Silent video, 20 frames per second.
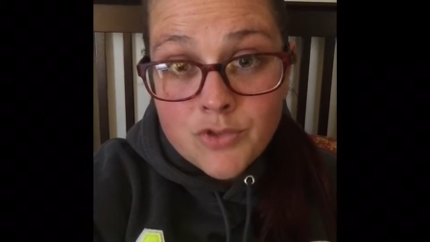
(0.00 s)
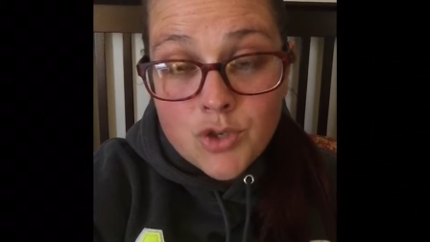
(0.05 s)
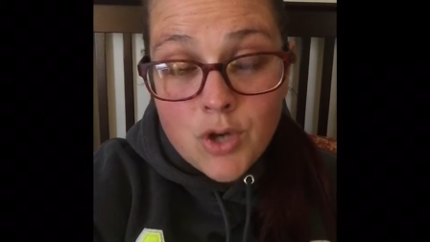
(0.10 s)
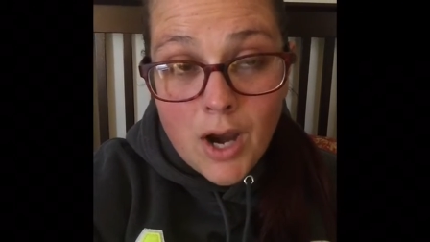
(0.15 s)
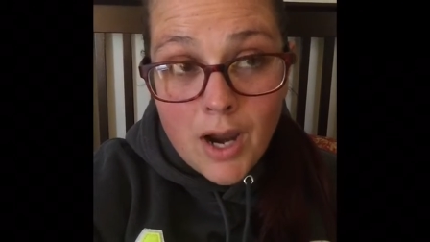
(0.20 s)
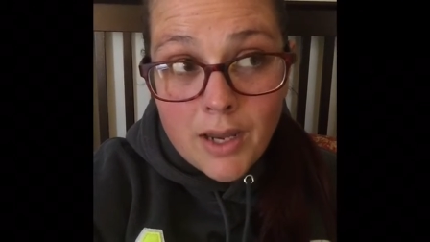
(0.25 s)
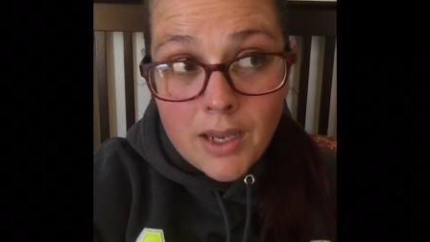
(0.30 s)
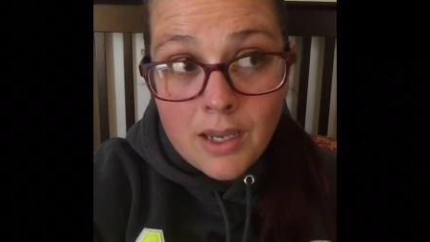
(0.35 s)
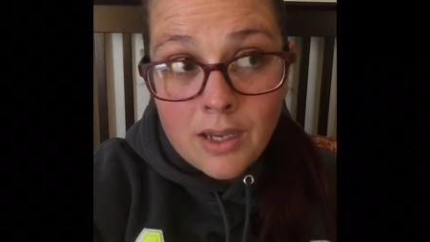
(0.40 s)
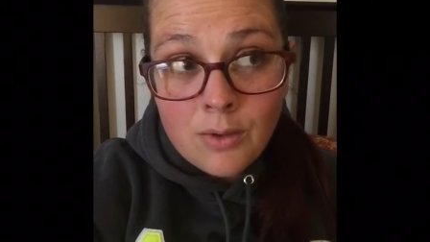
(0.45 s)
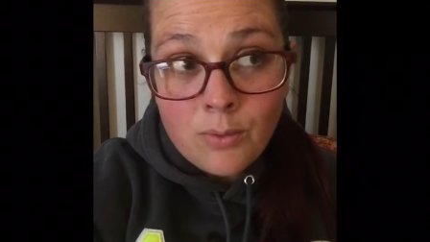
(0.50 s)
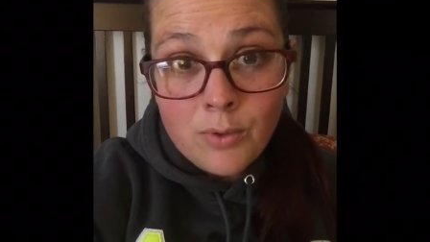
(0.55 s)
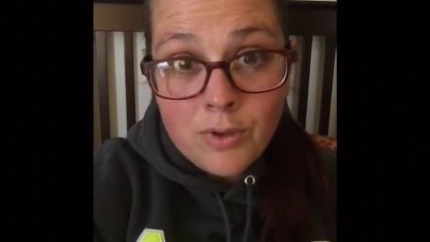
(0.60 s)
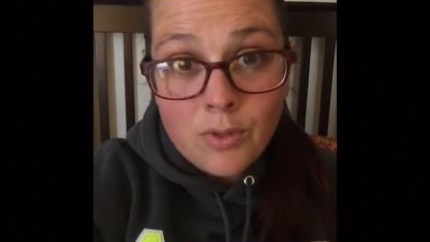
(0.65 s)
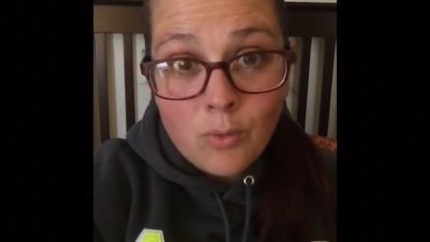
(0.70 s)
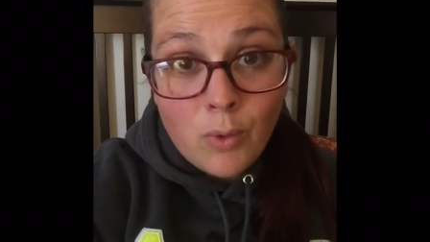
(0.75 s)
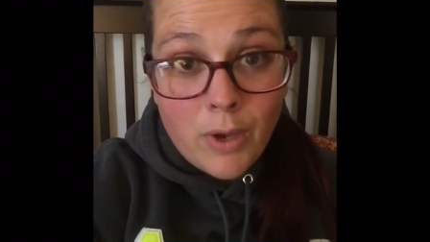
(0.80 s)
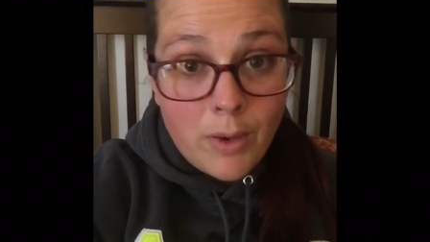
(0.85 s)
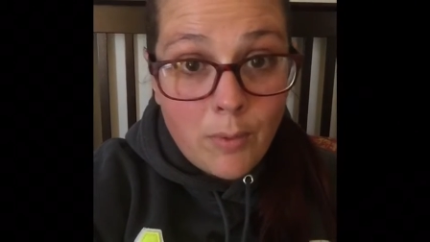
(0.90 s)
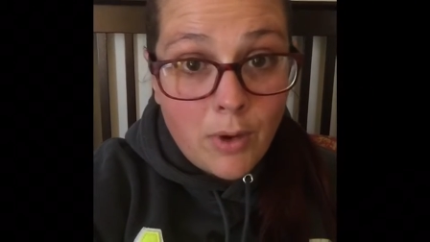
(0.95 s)
tracking
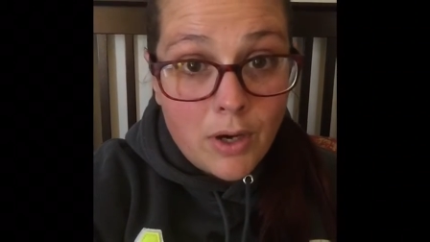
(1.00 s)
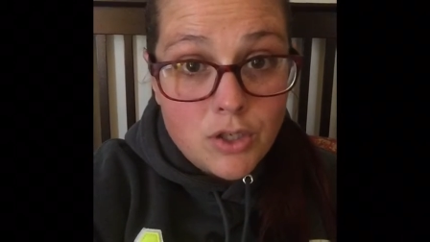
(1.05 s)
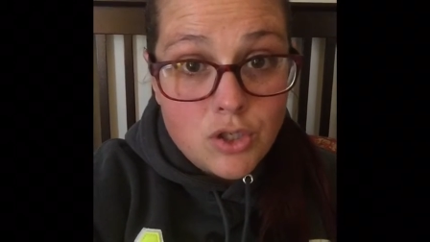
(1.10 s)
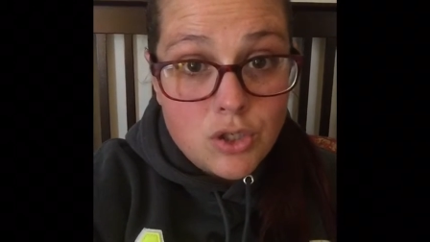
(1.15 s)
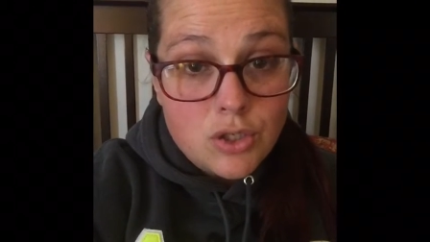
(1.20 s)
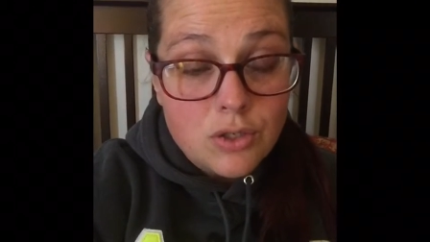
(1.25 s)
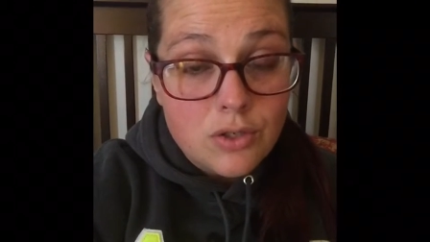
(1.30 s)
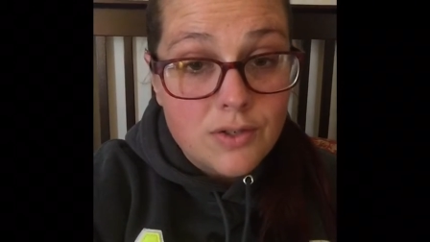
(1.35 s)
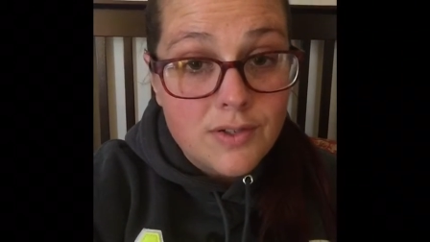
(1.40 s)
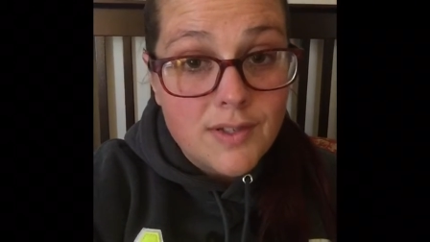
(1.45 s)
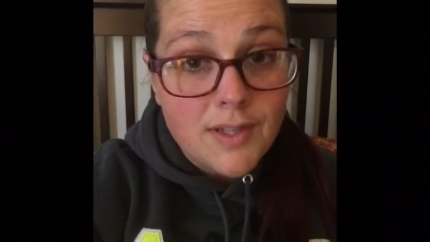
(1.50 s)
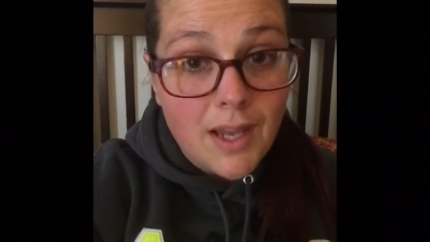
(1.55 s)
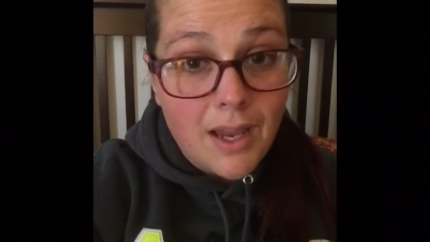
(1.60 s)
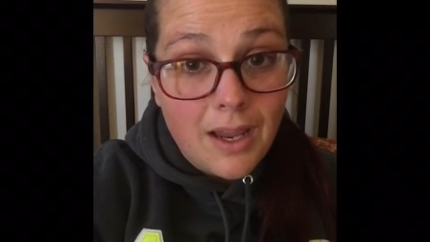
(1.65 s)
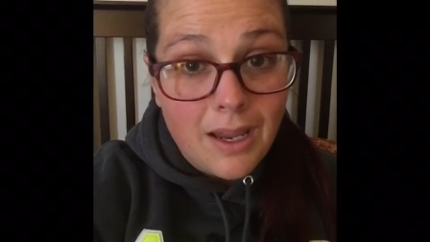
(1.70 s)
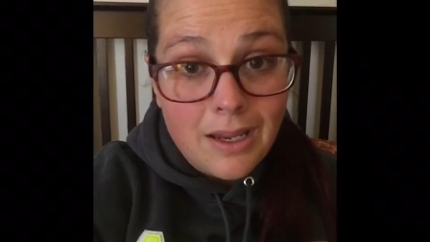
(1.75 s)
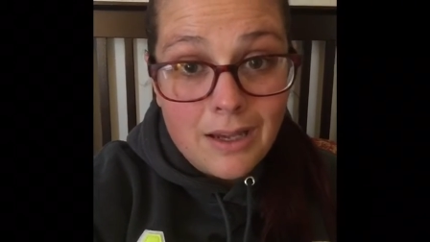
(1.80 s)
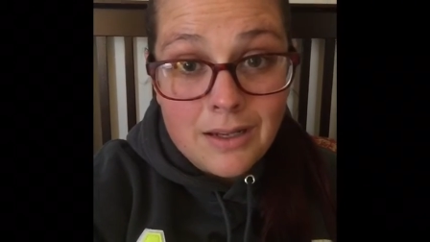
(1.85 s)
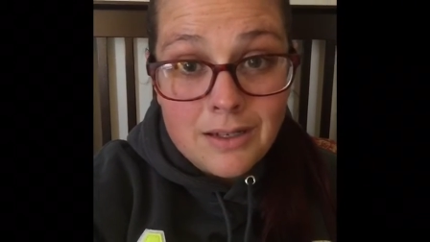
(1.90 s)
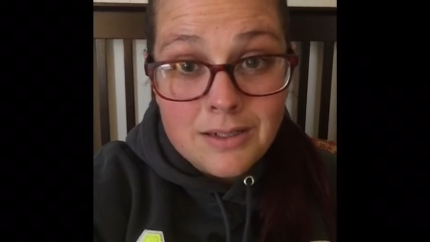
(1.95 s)
with Weight Watchers
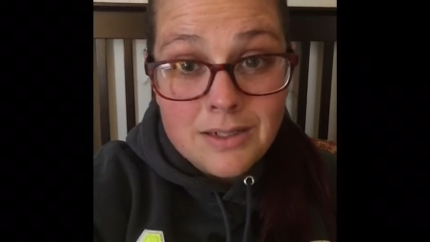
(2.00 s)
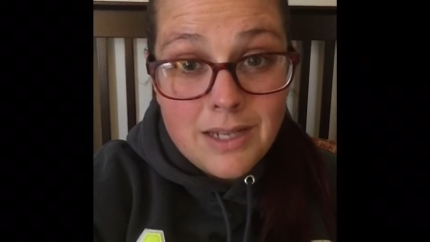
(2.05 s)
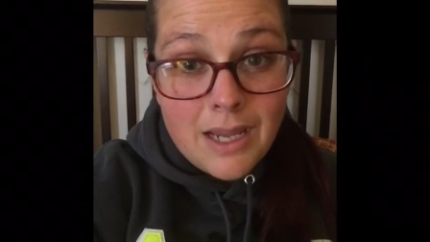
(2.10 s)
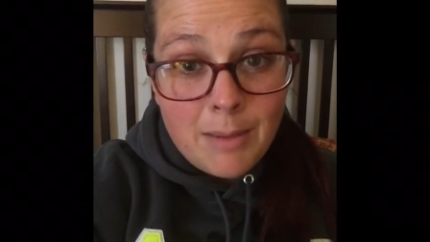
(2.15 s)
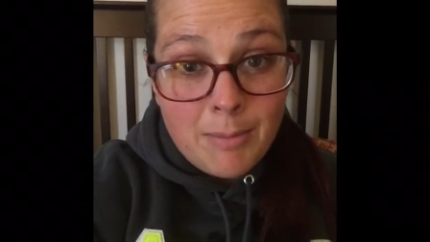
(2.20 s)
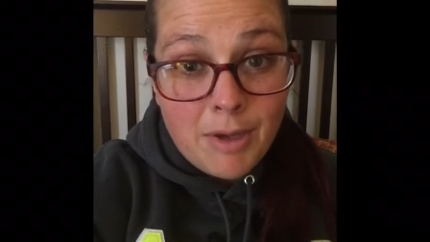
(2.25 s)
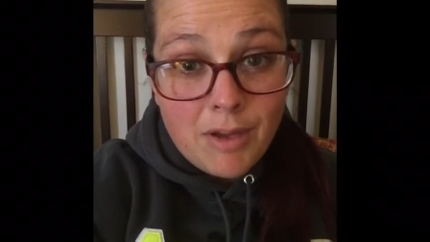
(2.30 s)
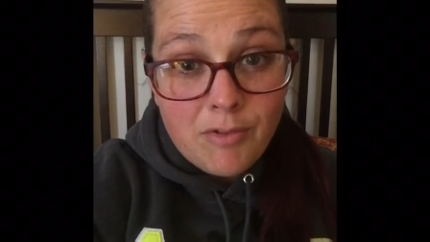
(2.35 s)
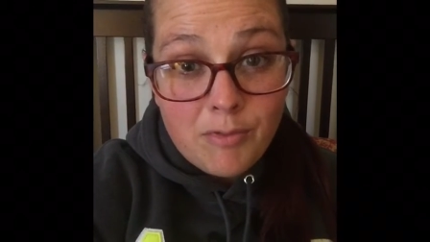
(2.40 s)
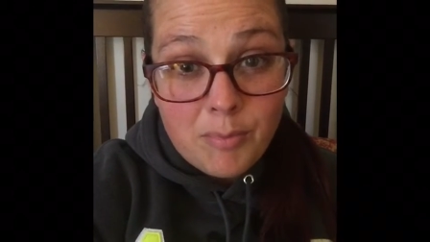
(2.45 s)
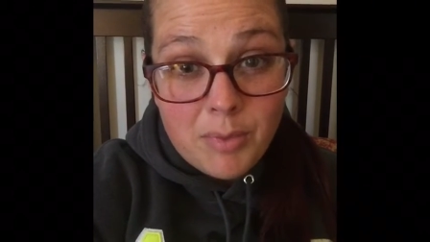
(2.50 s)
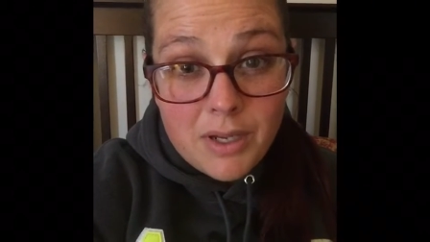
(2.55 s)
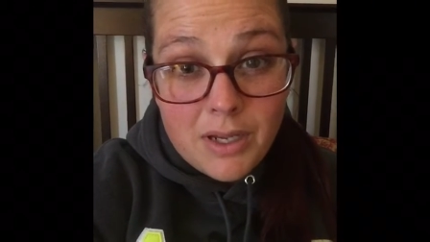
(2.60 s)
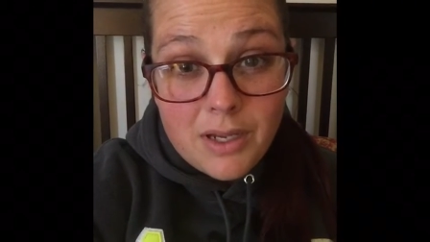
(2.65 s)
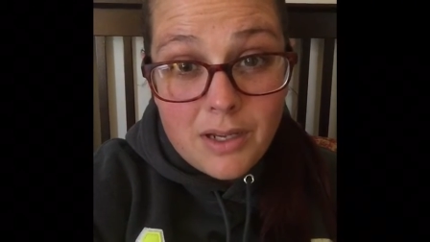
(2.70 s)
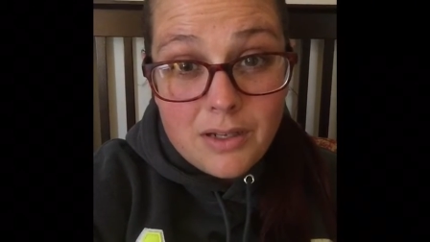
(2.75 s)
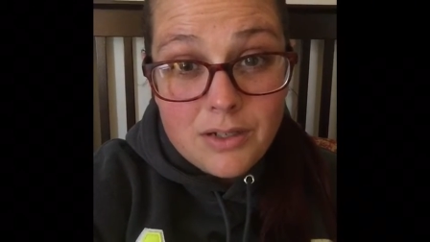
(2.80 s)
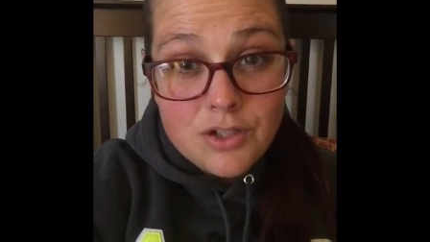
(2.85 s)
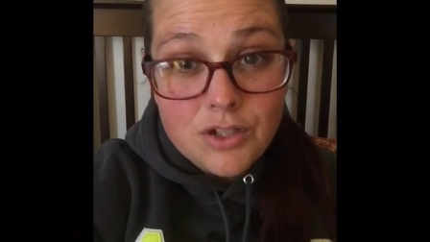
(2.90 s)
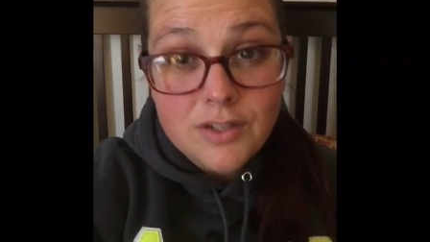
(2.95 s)
and
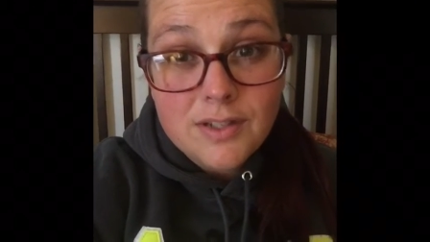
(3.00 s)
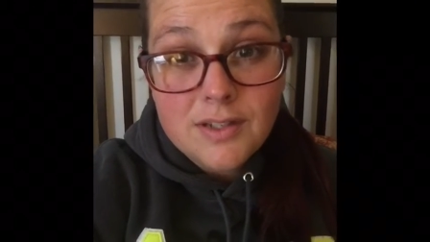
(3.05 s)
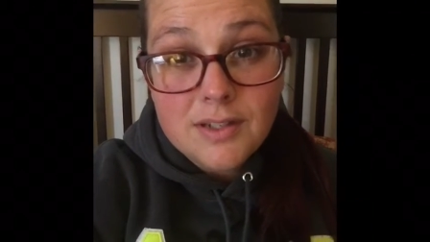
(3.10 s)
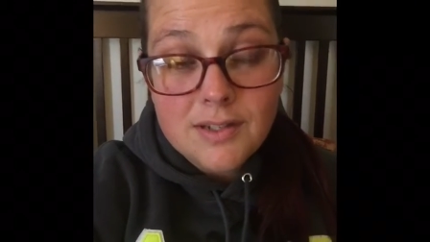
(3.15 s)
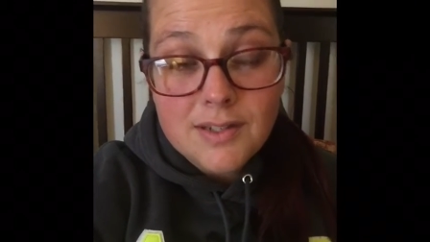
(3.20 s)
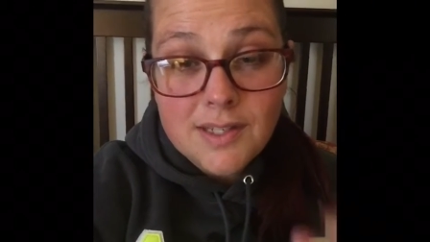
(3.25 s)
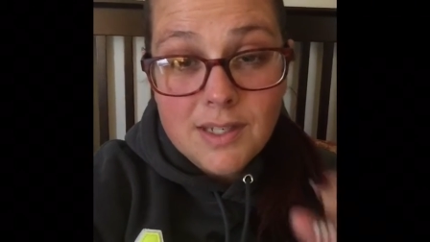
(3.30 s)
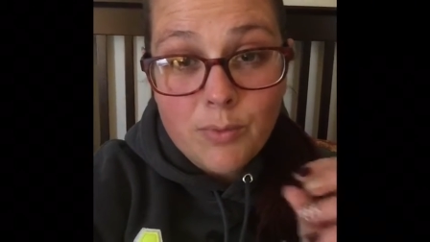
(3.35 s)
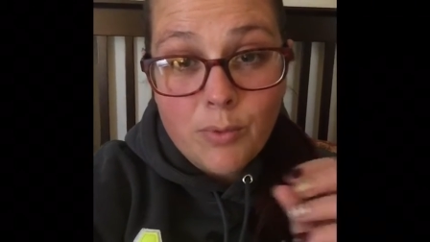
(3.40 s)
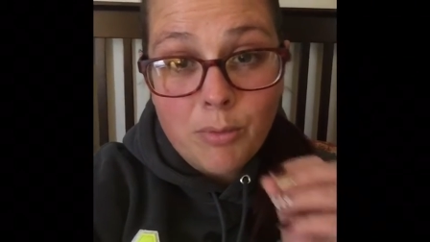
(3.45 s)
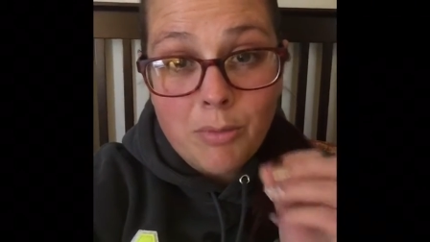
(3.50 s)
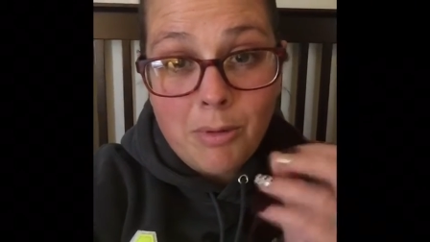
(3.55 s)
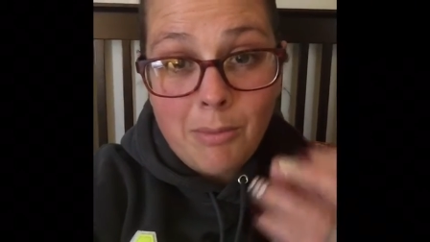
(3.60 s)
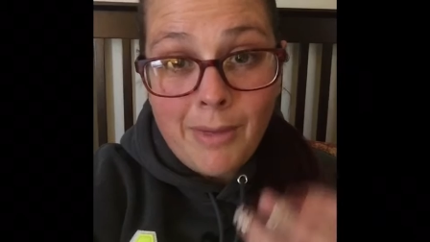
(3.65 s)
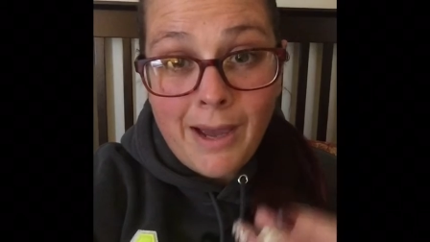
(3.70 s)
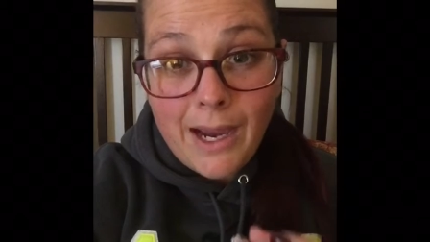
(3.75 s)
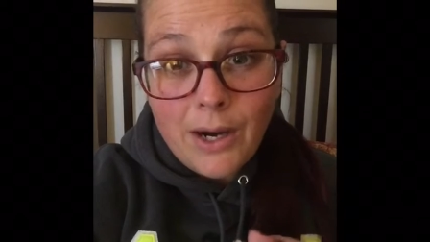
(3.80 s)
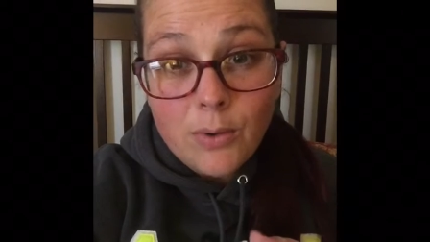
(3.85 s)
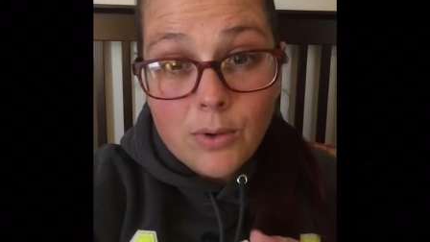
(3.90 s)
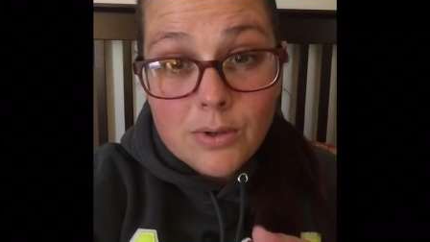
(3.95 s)
MFP just to see where my
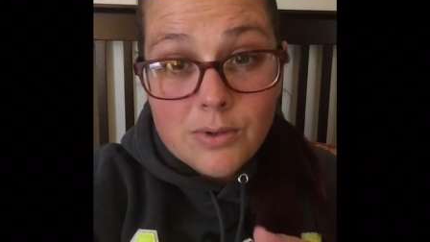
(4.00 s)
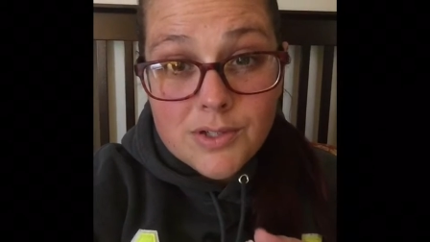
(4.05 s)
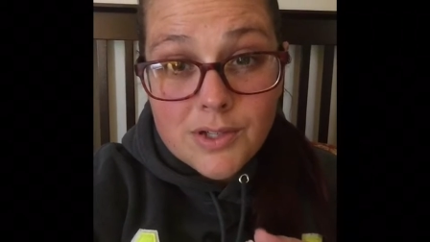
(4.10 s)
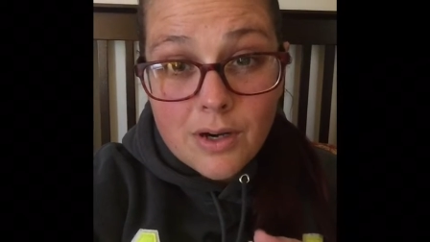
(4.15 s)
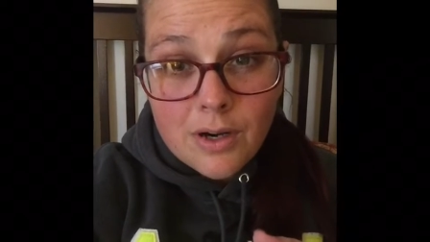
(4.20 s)
macros